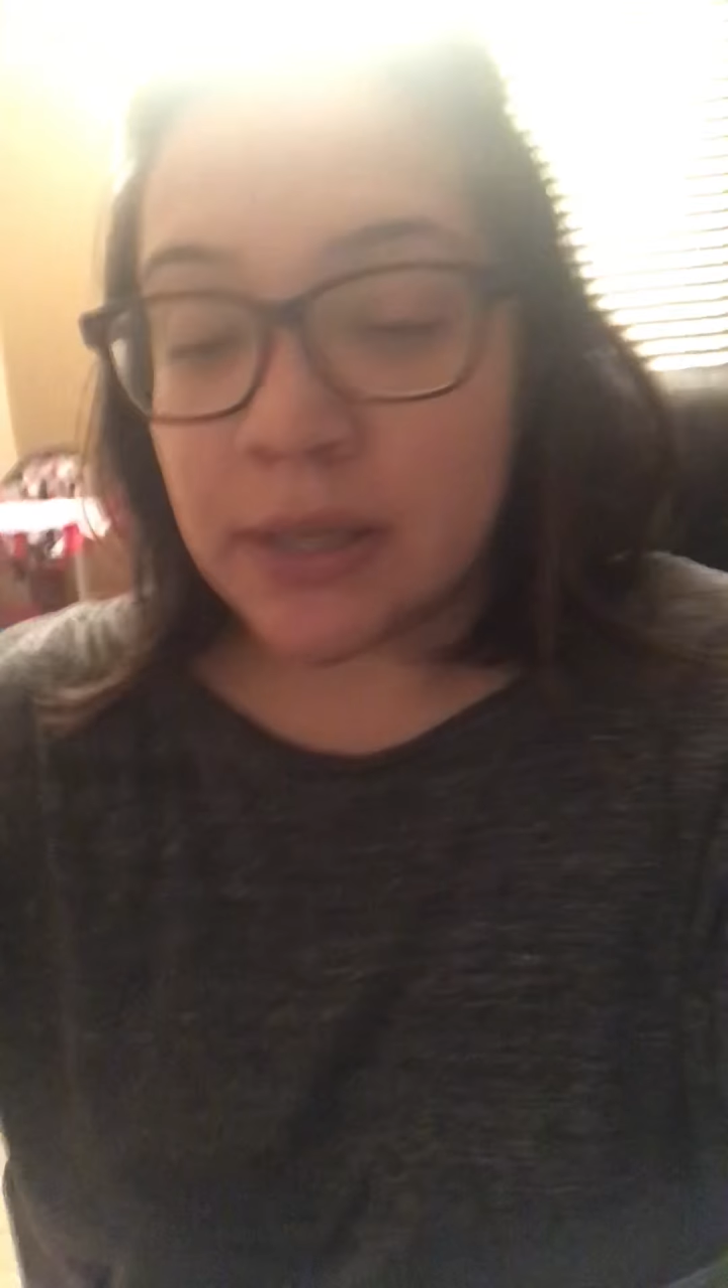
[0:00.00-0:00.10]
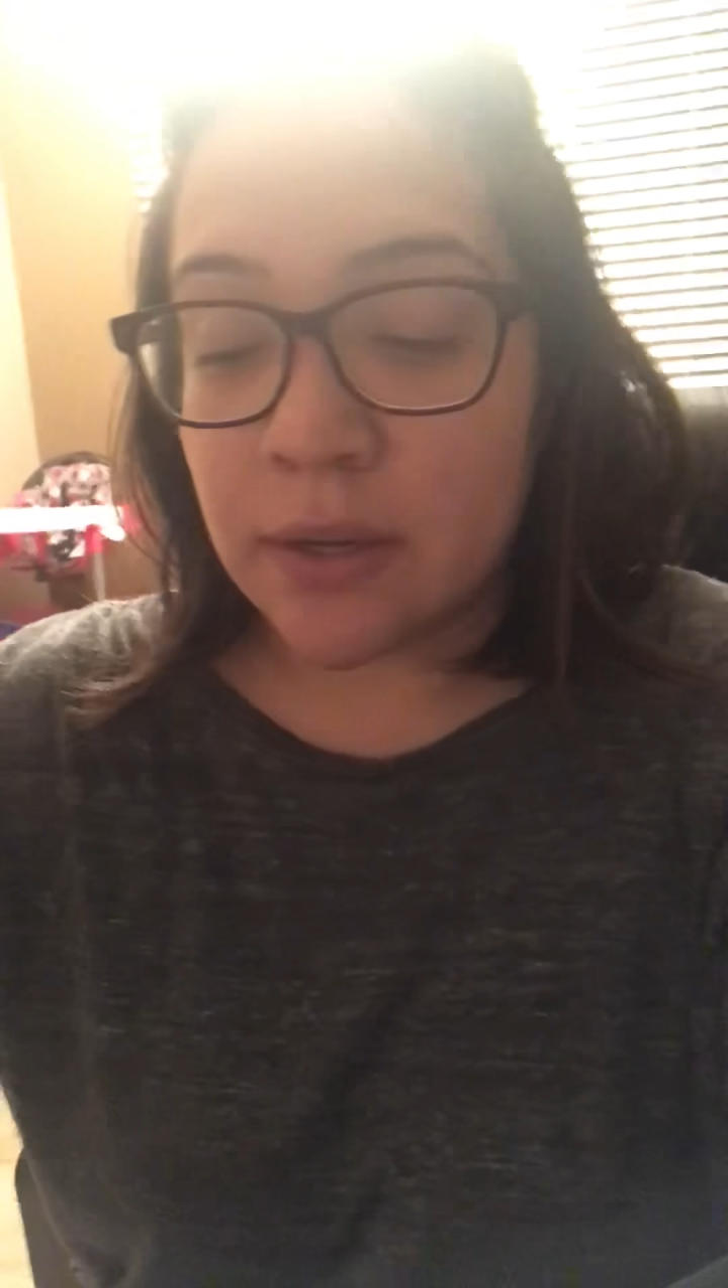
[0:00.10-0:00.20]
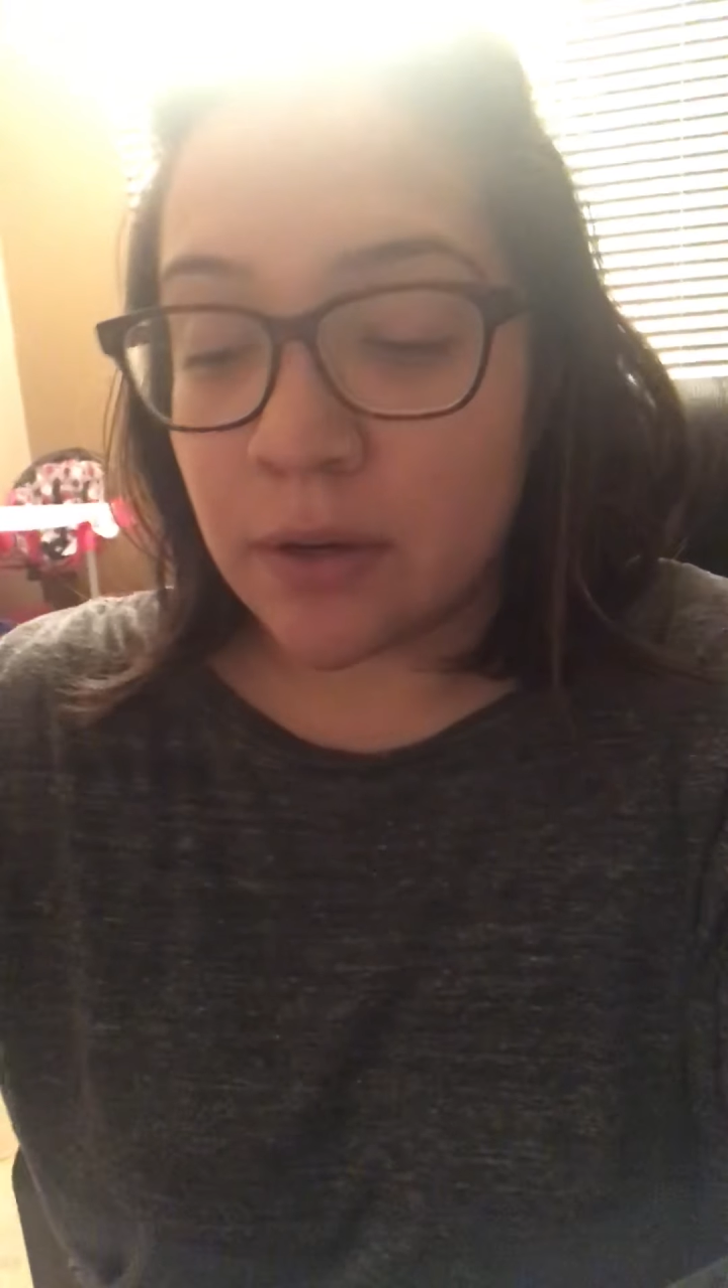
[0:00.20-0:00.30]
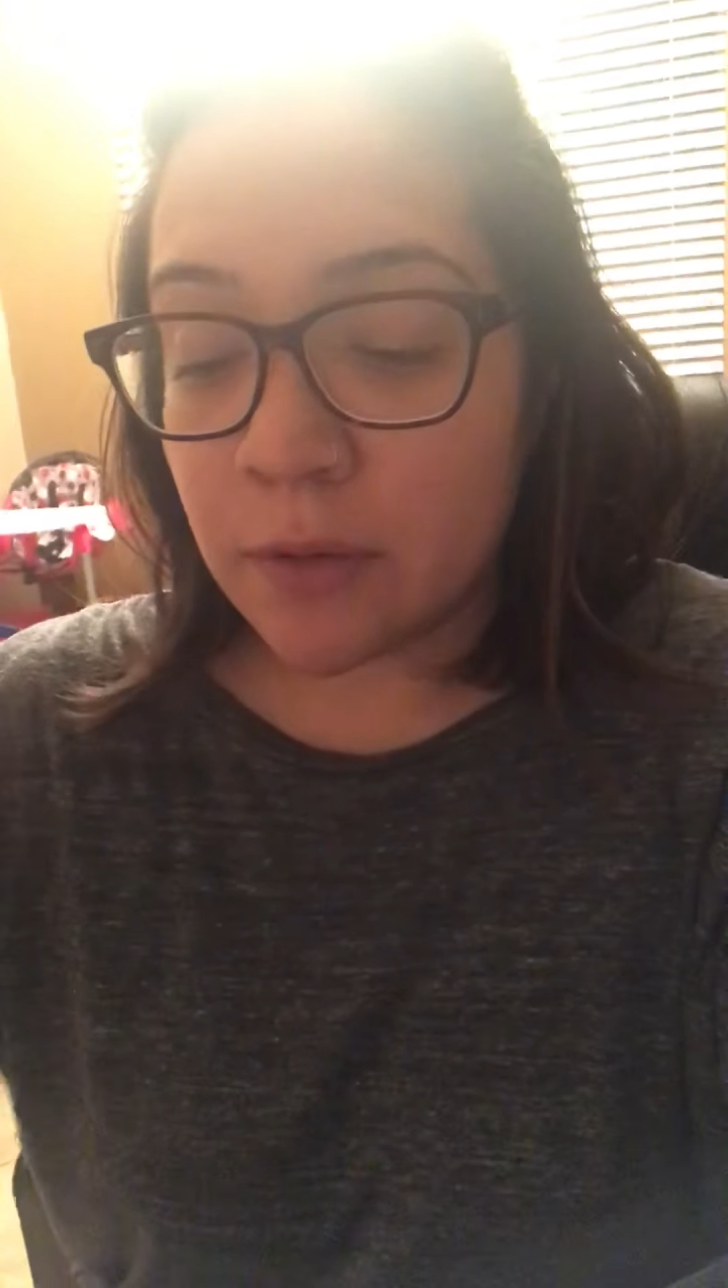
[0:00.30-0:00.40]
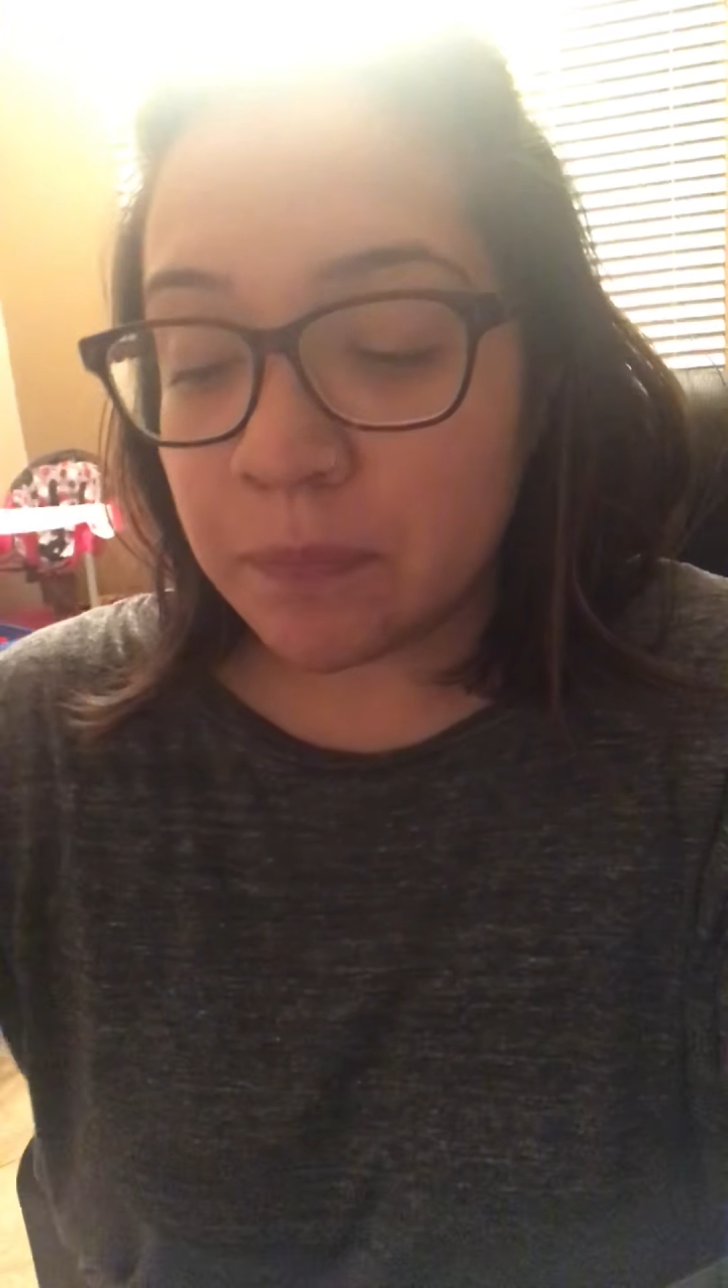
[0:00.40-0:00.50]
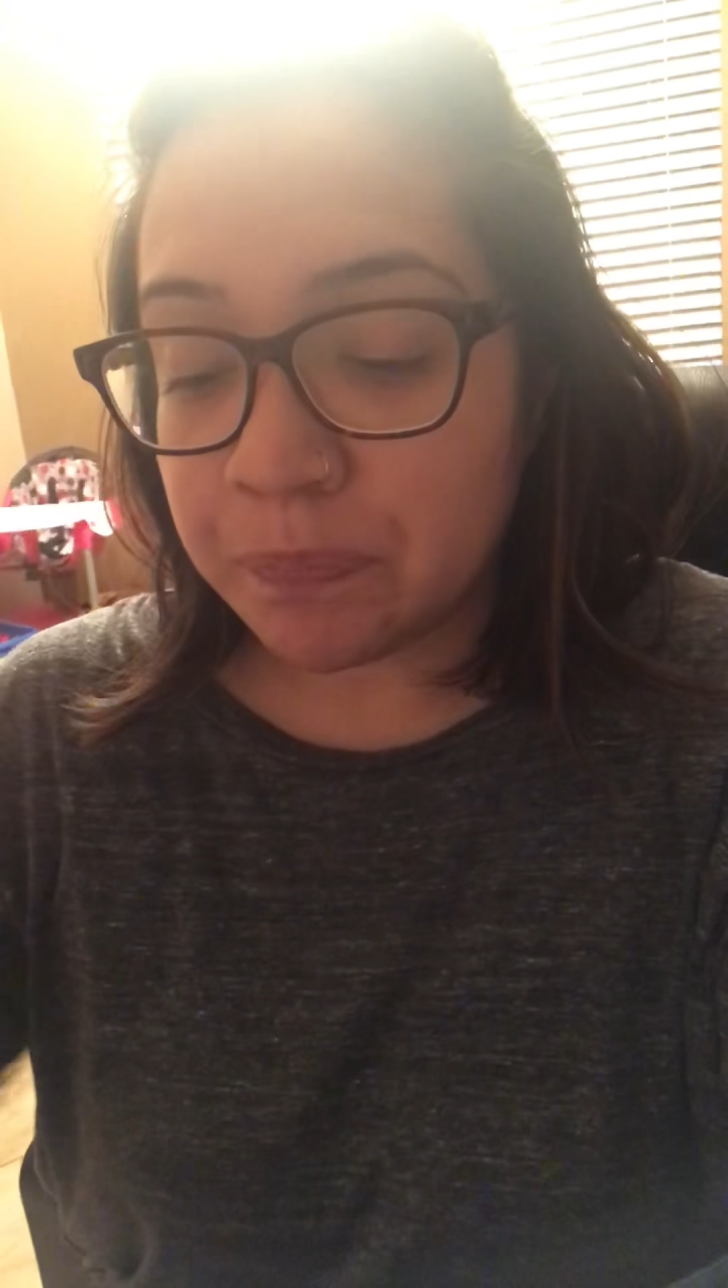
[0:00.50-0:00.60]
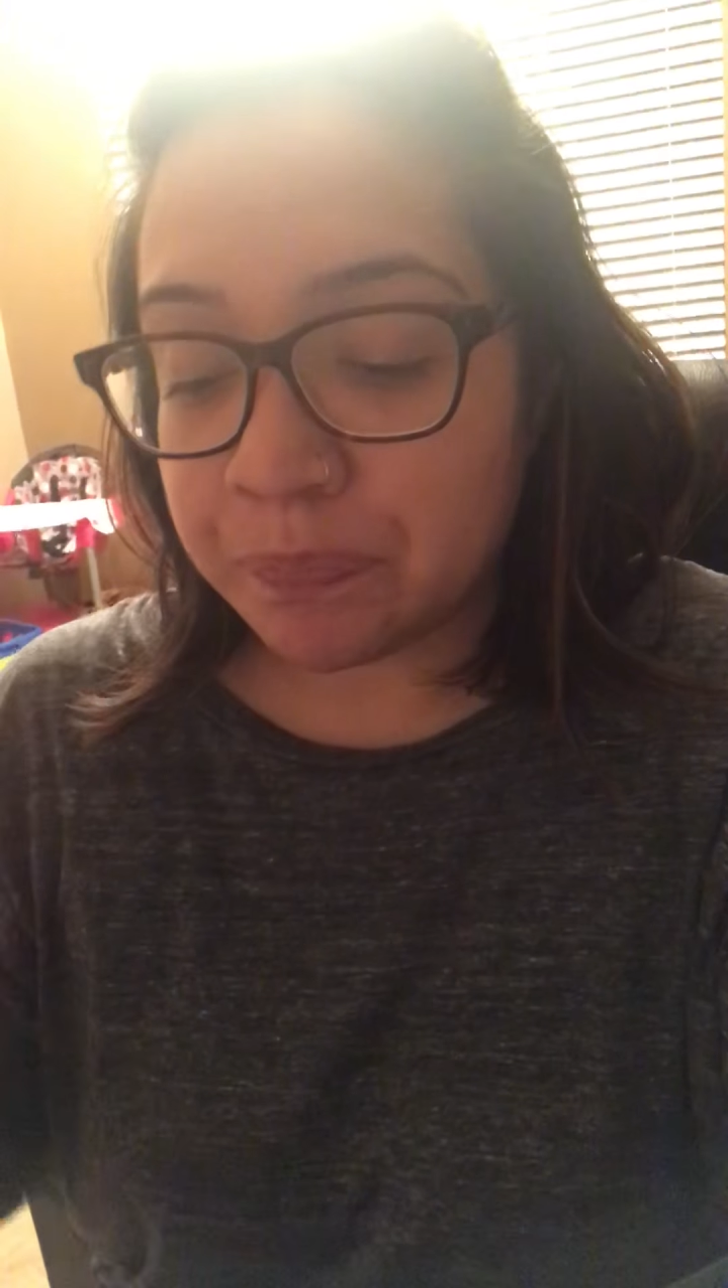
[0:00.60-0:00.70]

here.